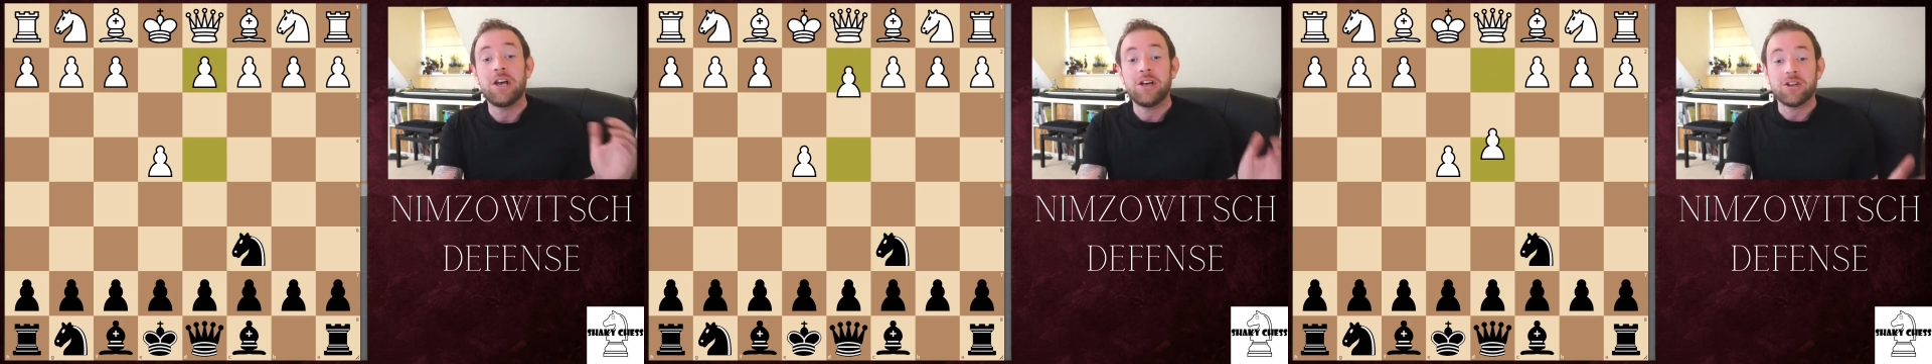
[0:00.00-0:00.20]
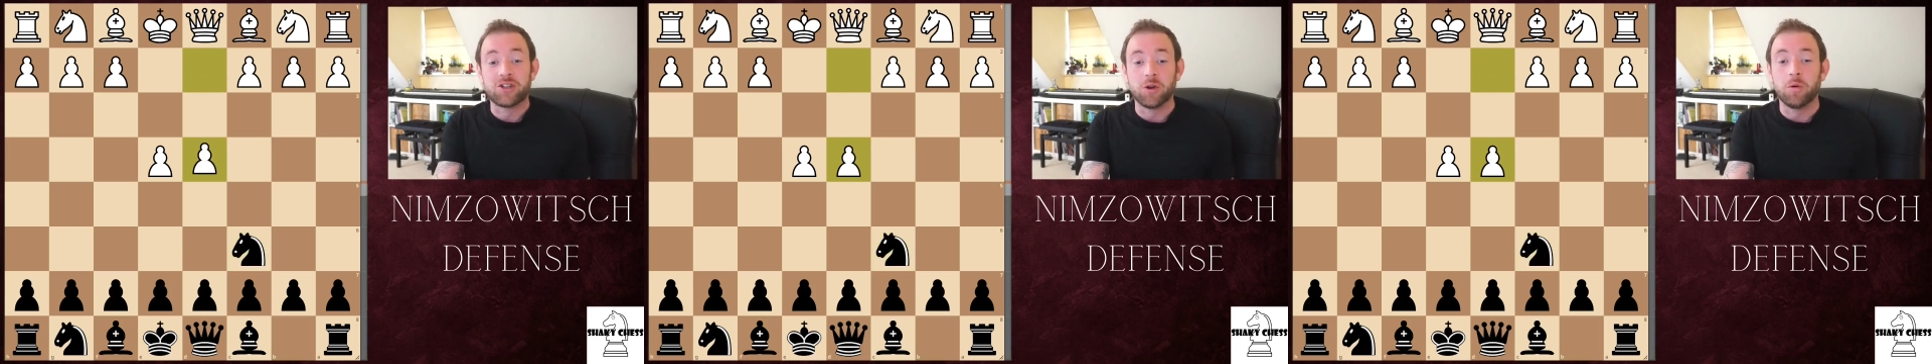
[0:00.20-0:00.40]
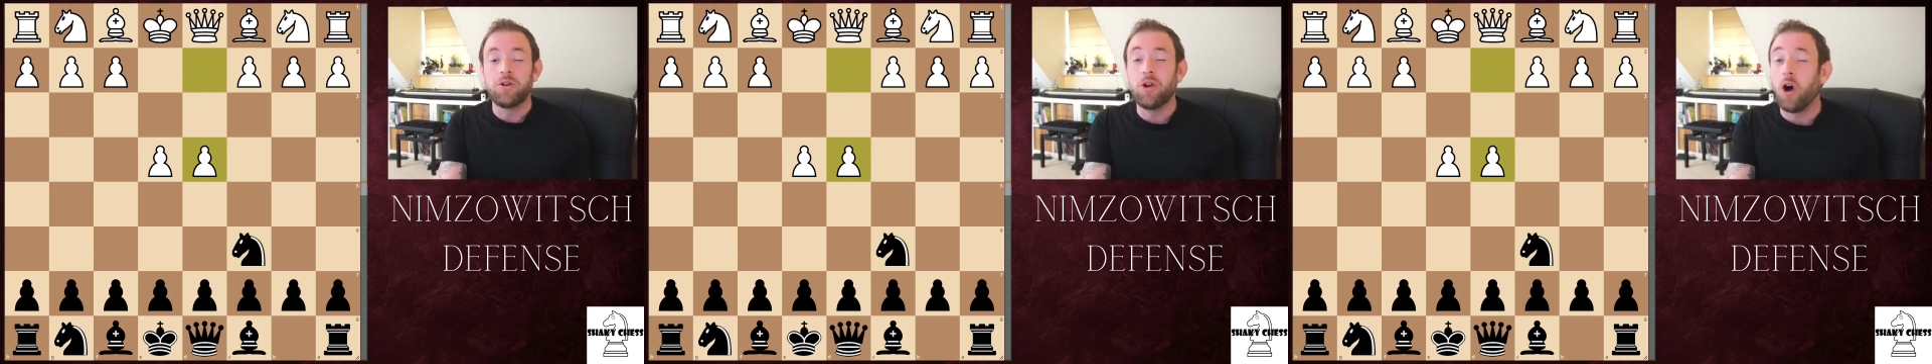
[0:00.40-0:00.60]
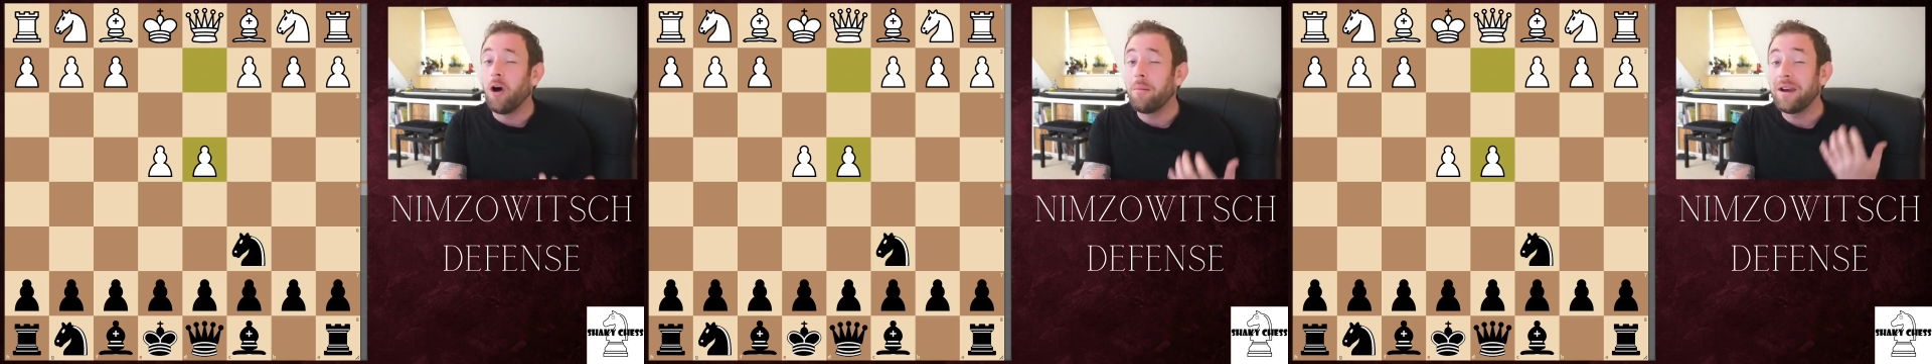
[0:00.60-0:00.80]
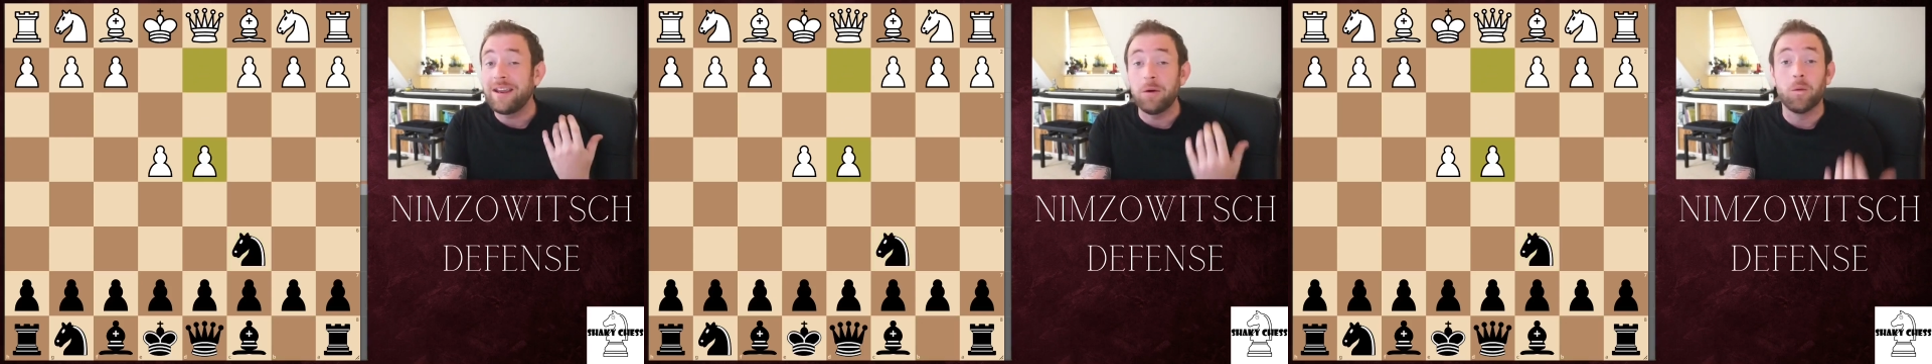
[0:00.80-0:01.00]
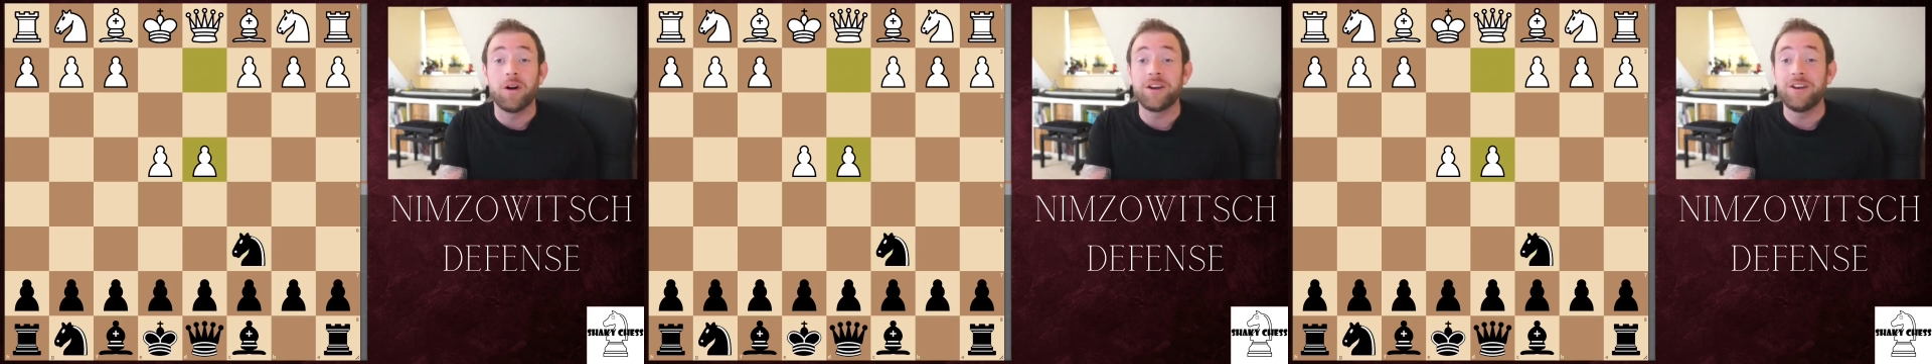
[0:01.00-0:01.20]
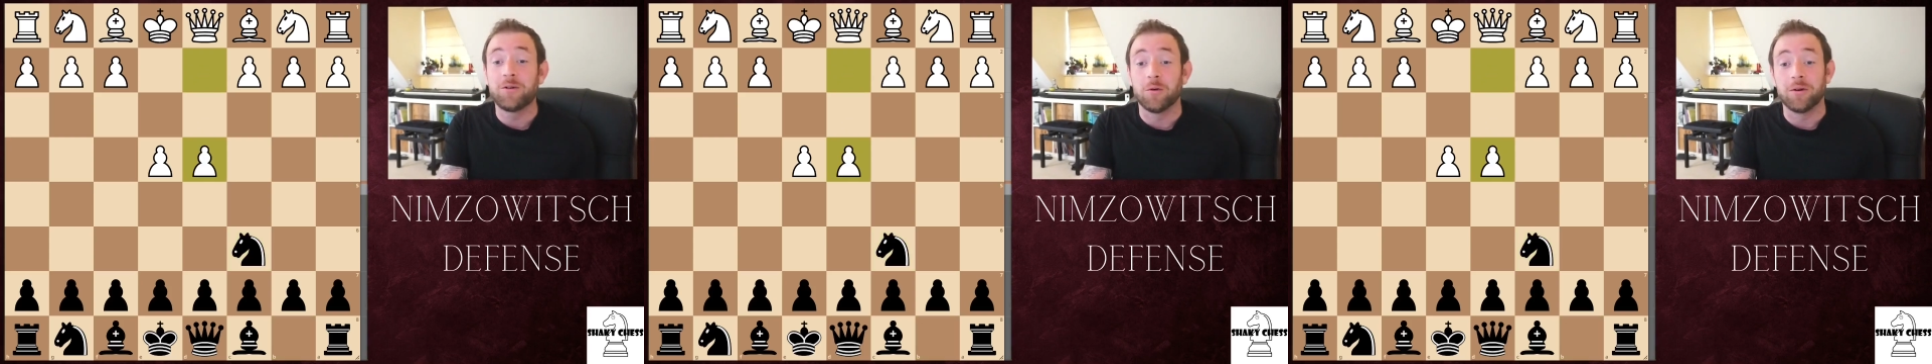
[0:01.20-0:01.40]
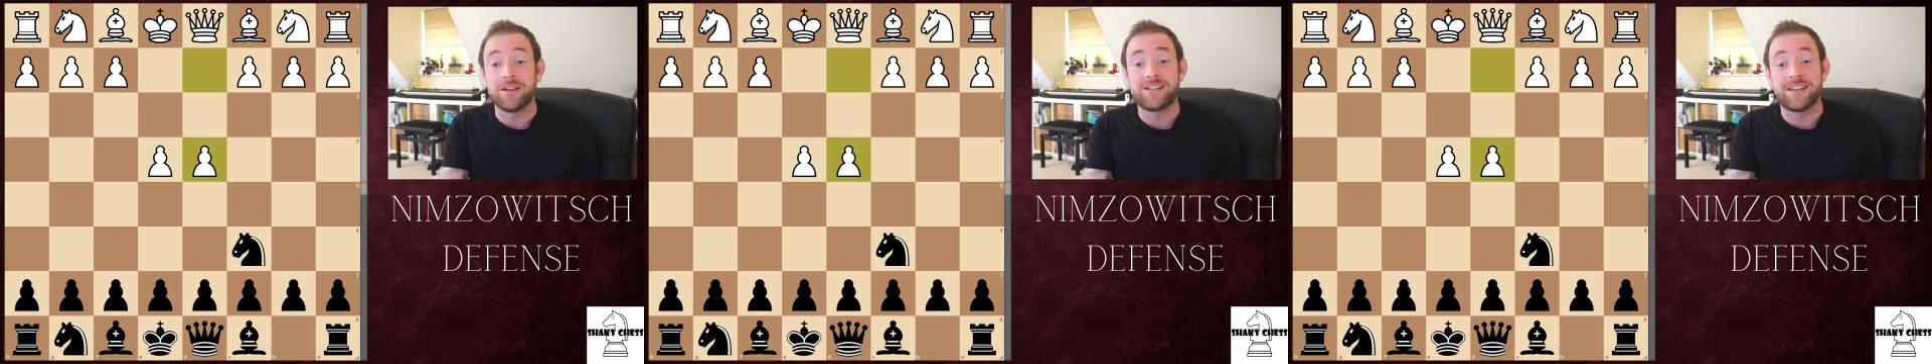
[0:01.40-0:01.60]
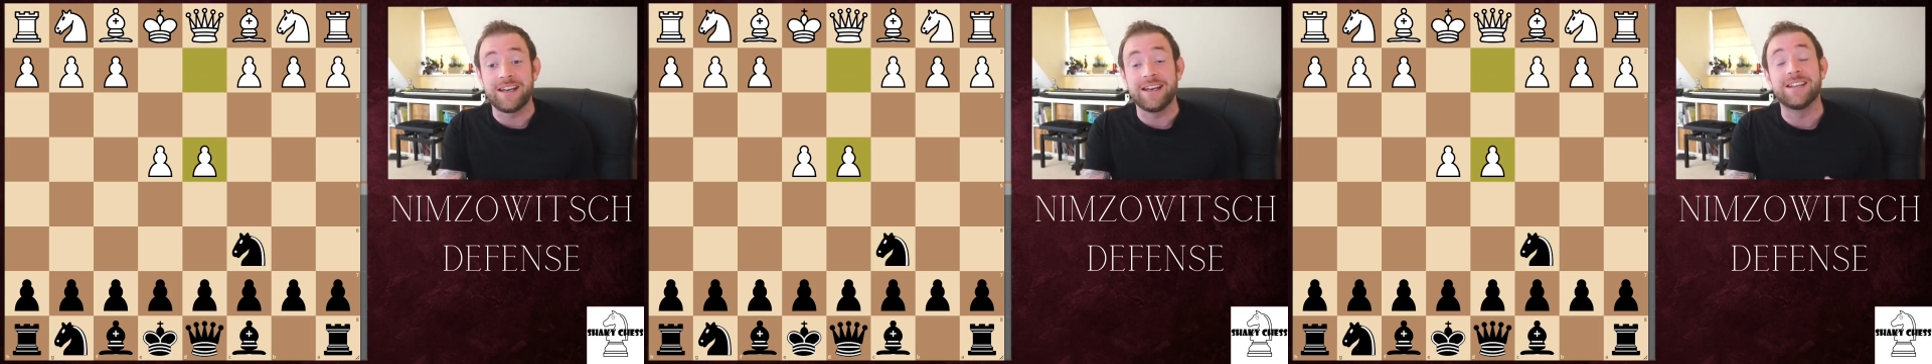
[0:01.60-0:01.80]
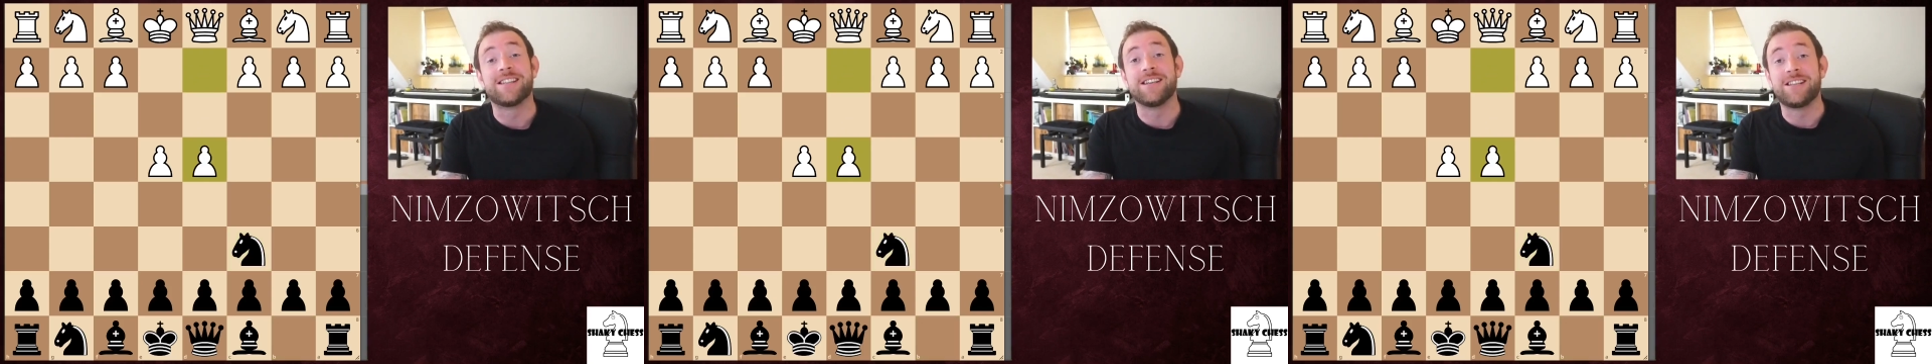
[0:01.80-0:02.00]
So normally what you're going to see
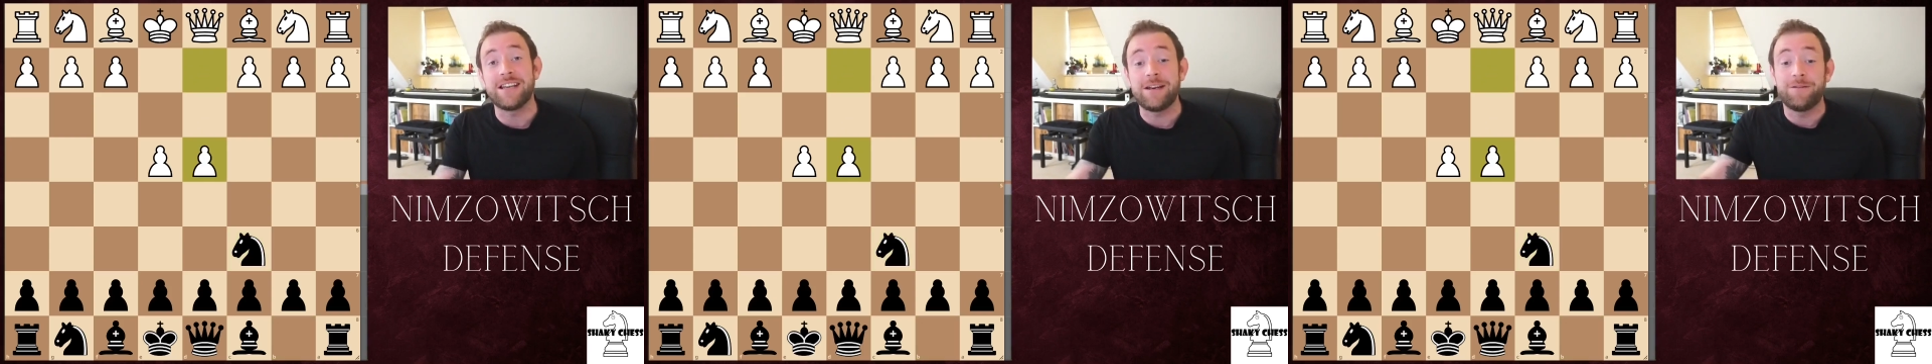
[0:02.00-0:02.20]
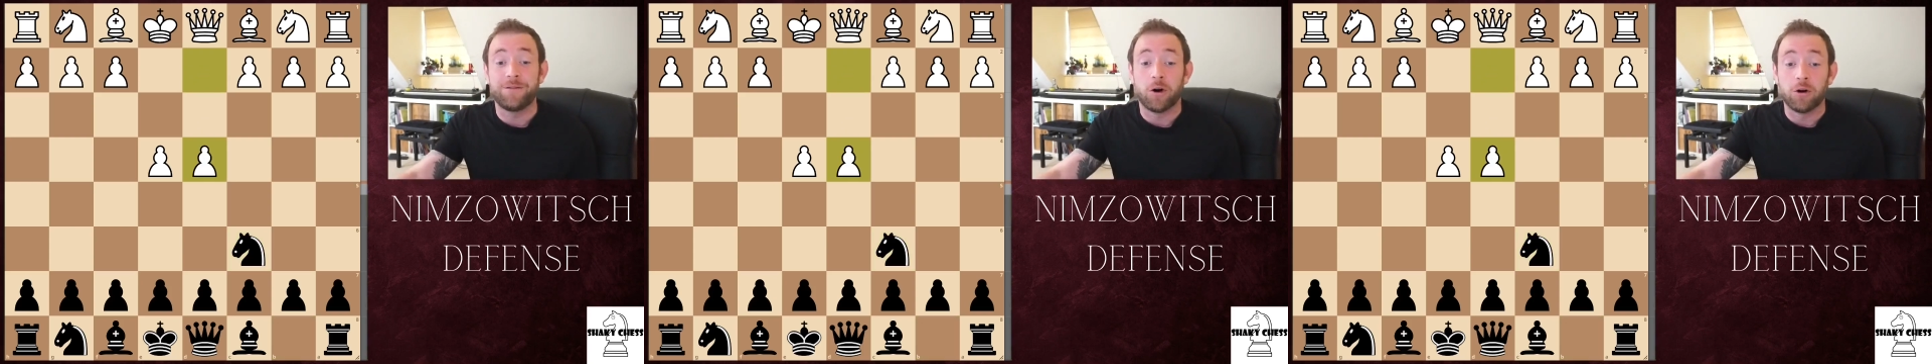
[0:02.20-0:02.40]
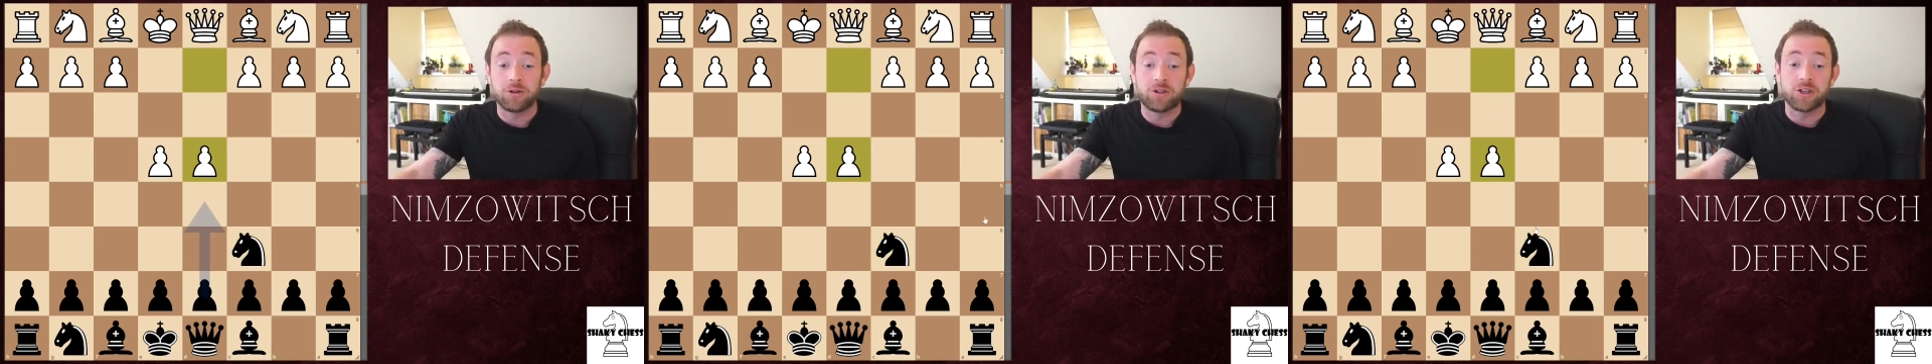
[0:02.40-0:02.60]
is the d4,